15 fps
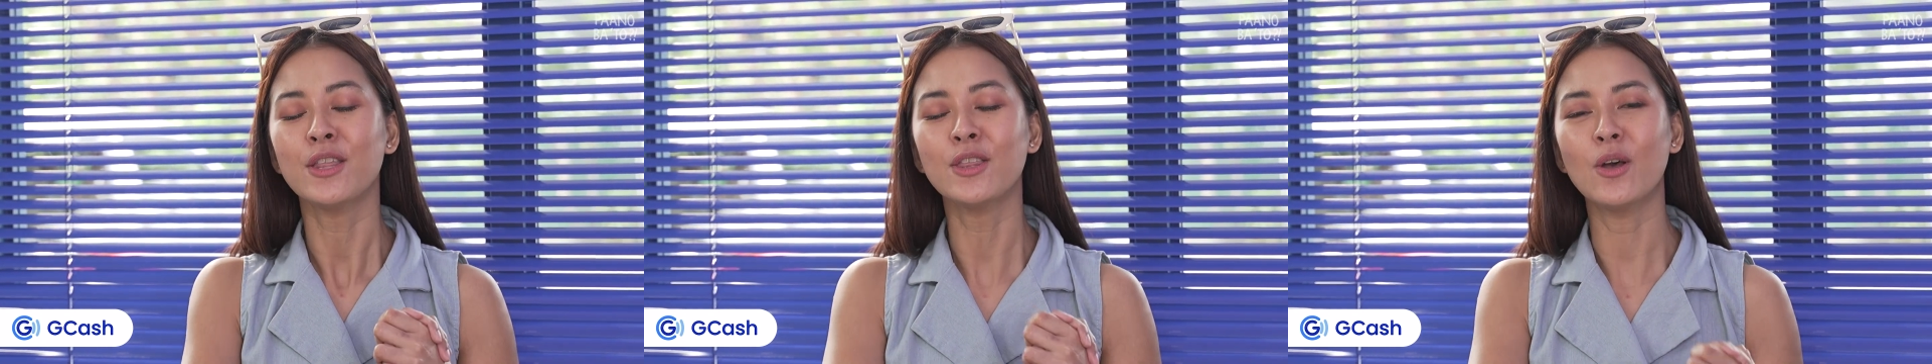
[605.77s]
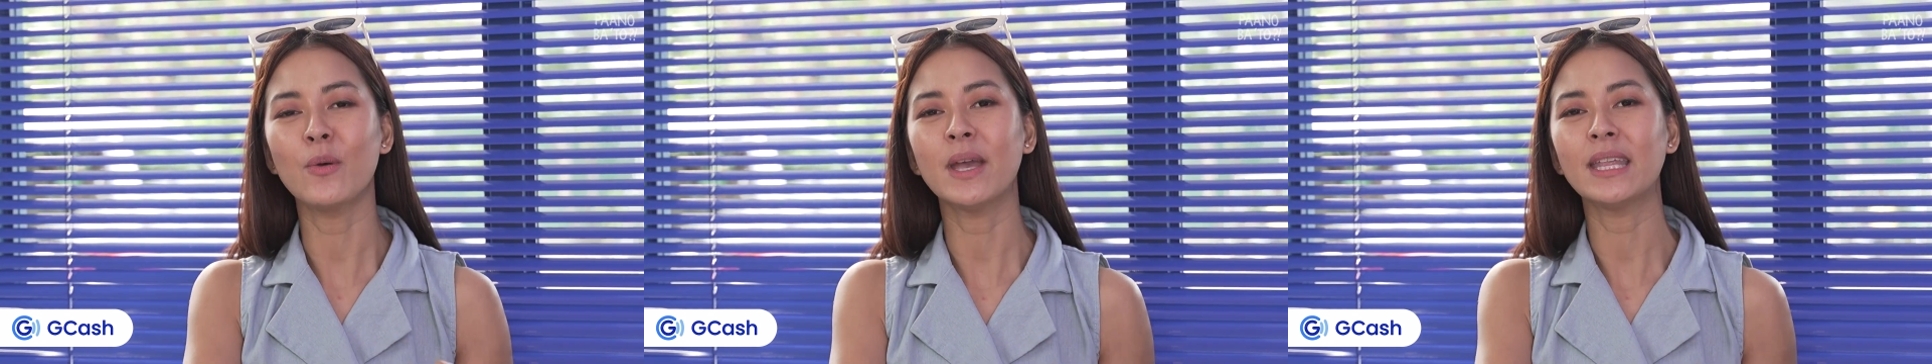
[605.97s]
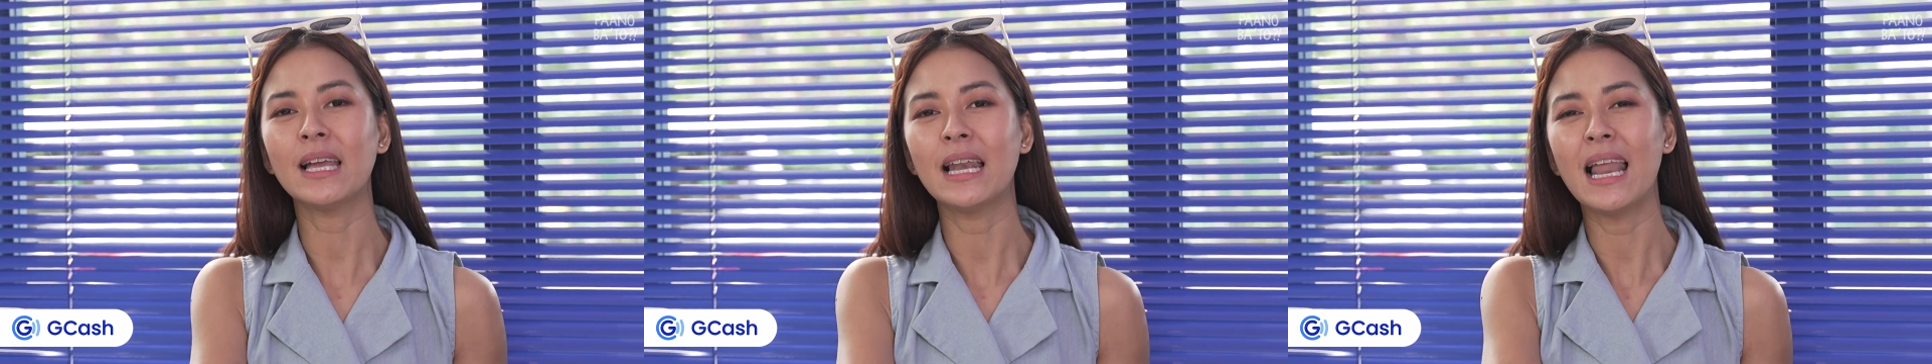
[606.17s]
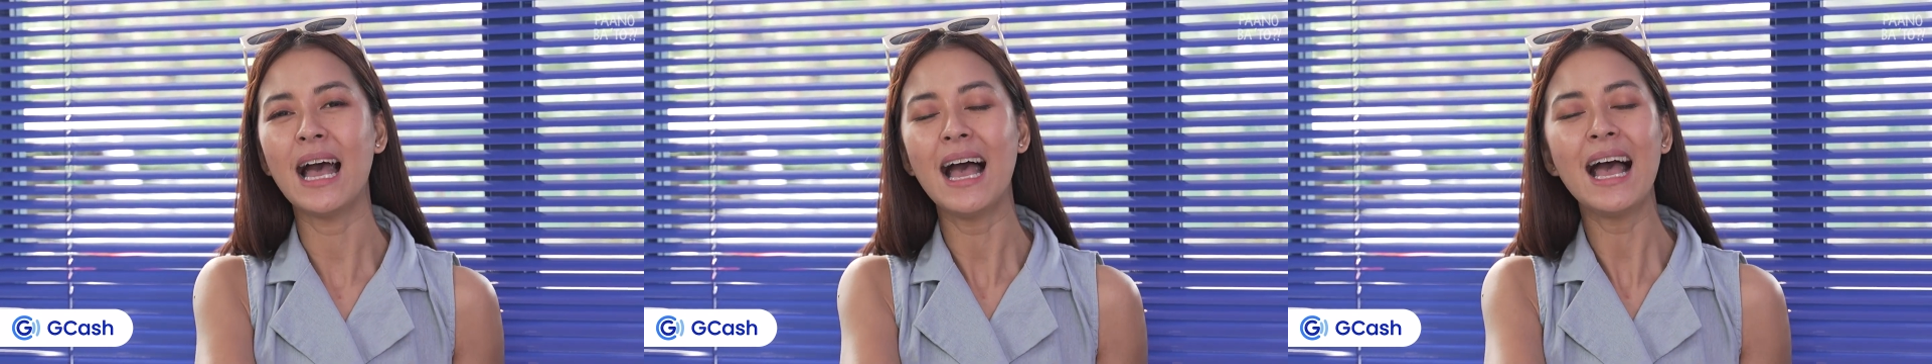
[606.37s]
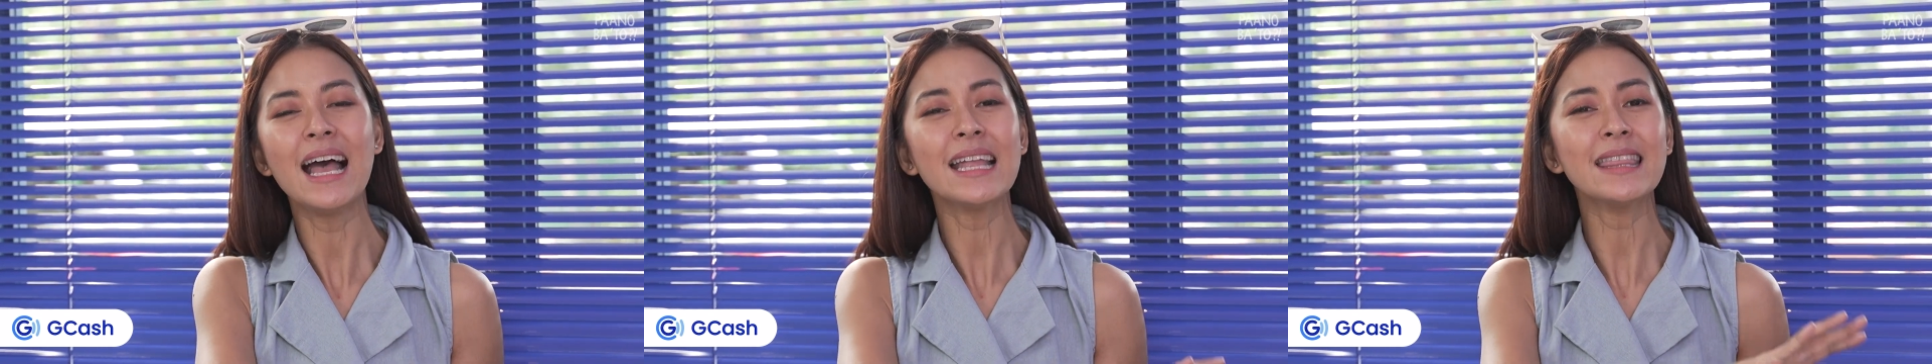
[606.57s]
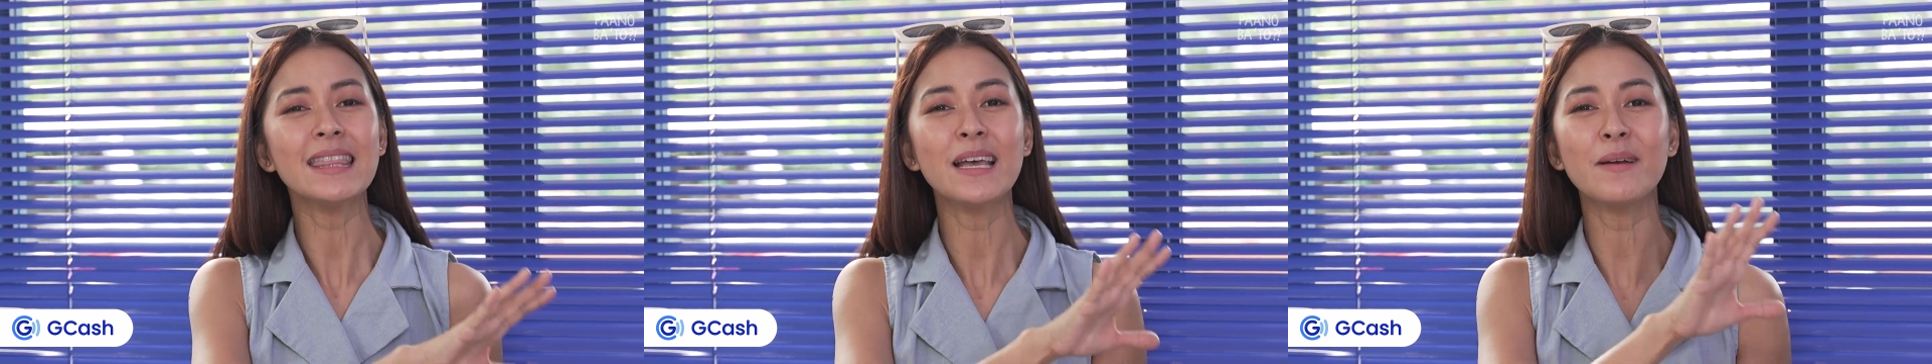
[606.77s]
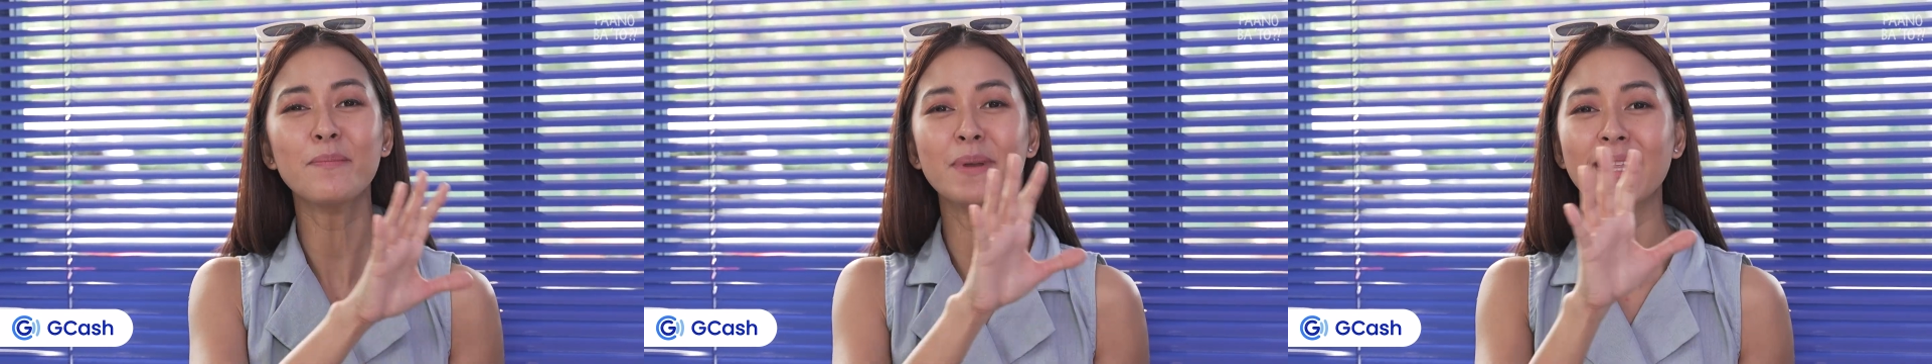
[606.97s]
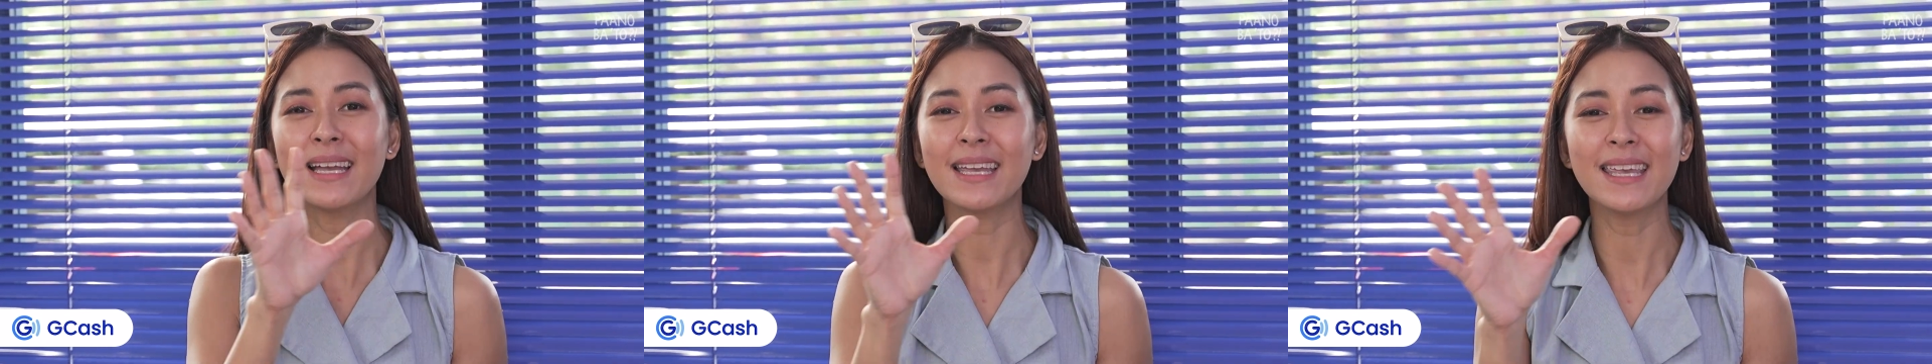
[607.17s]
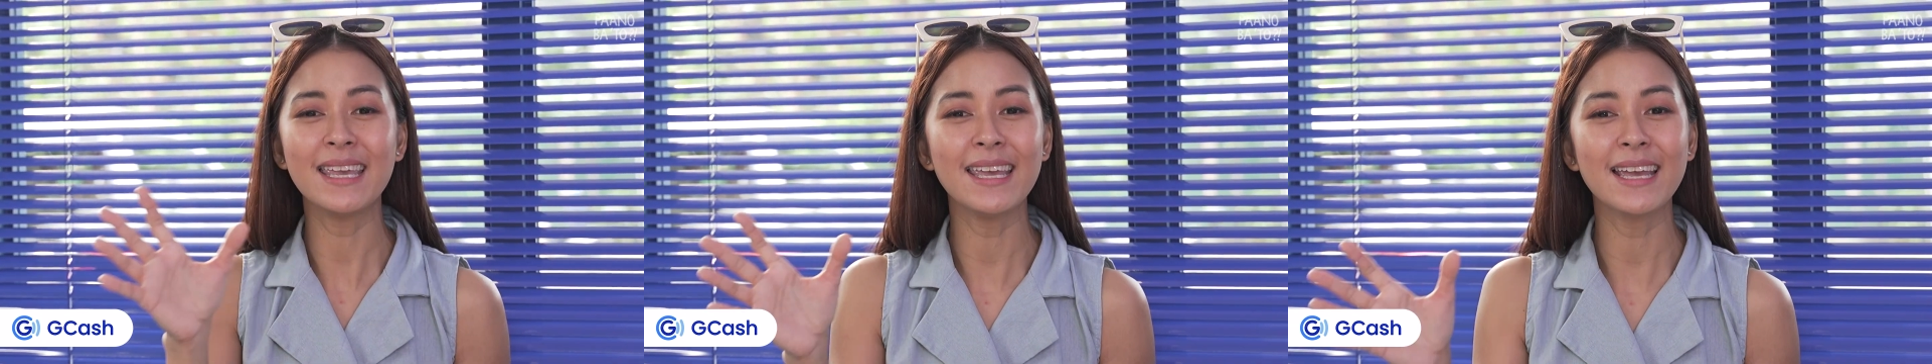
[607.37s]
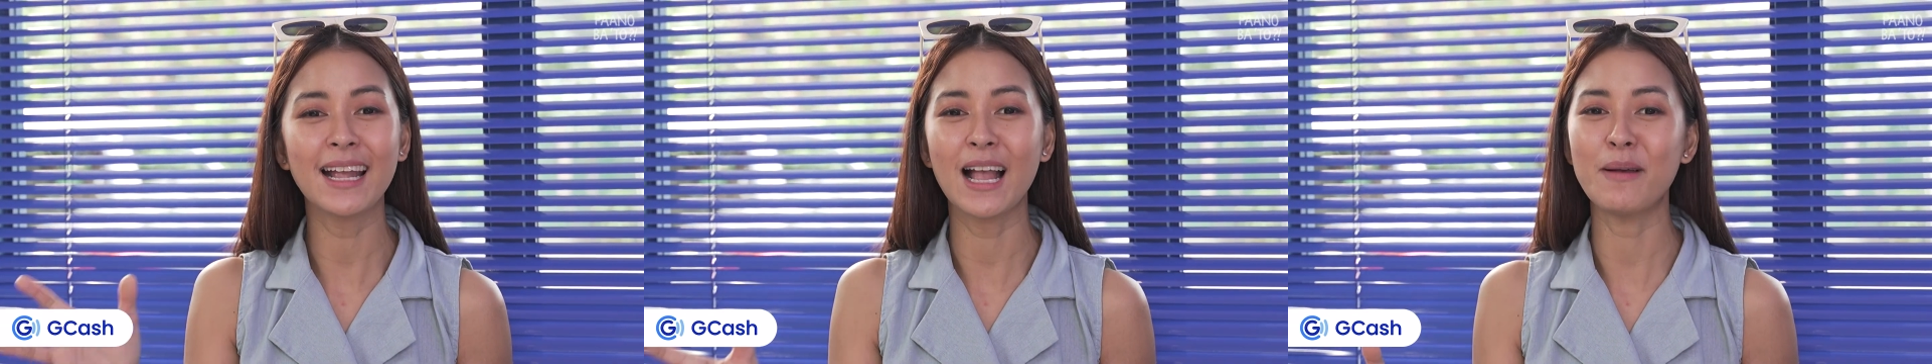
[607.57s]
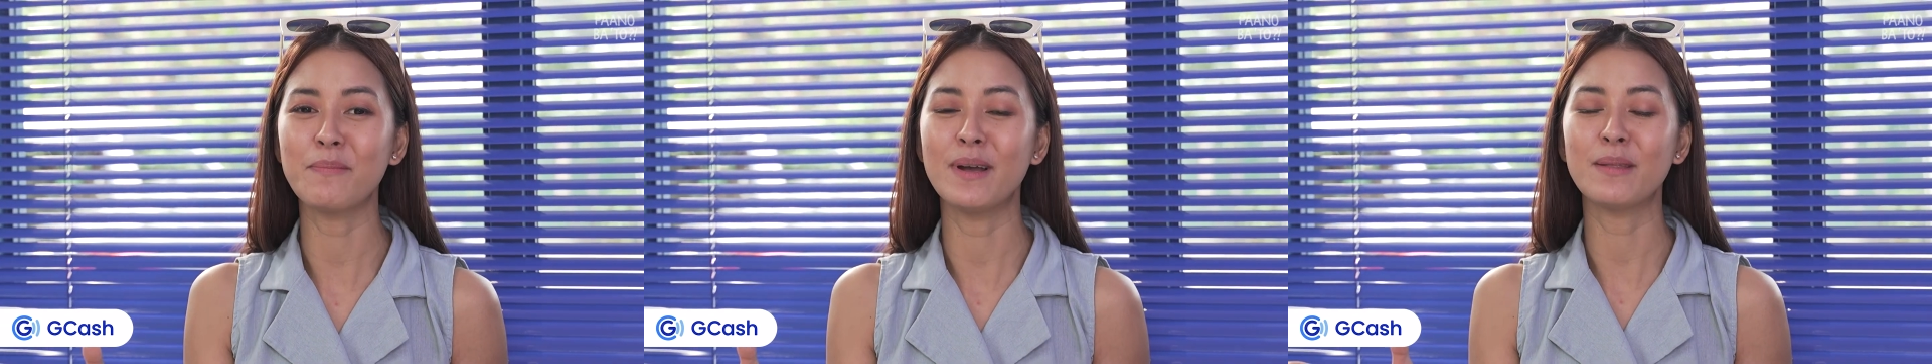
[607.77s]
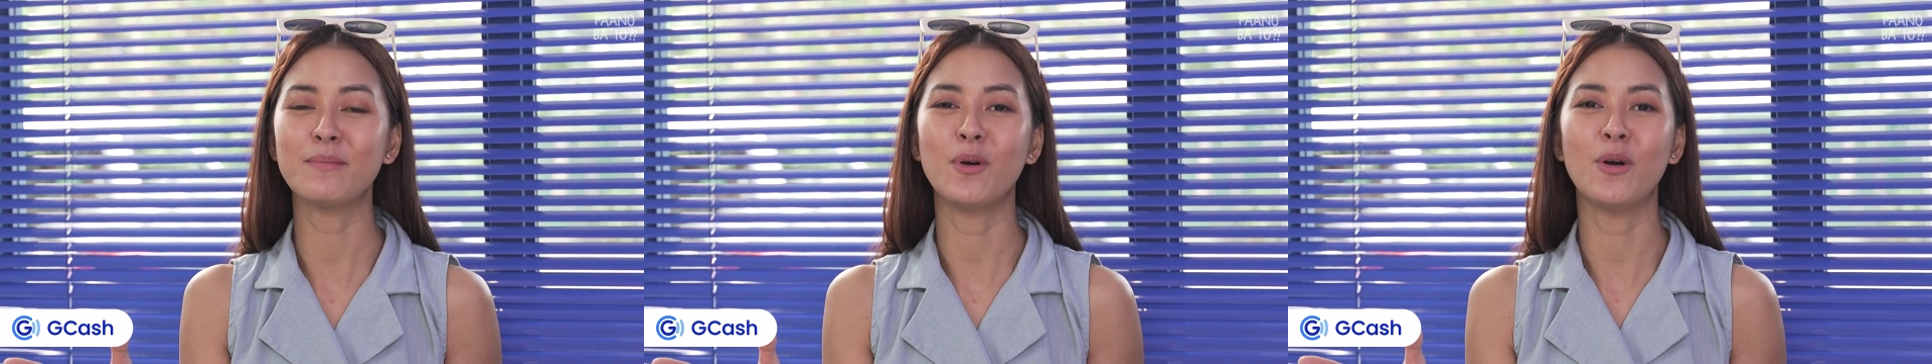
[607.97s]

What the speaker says: knowing na lahat ng pinaghihirapan